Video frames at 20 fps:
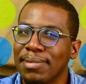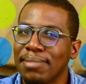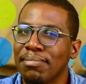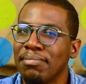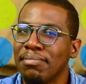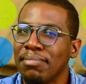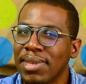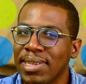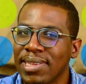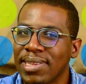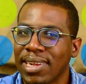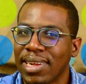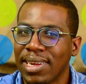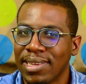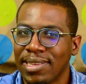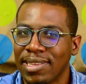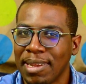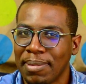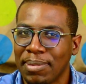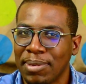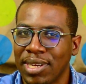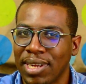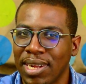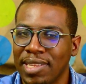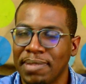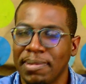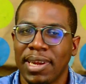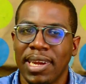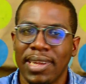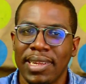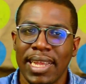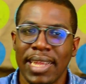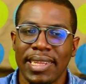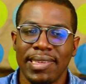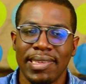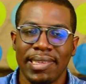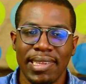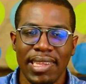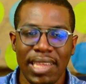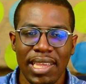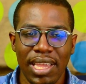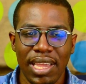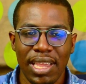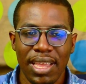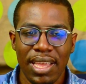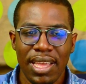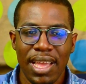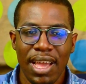misconceptions because I see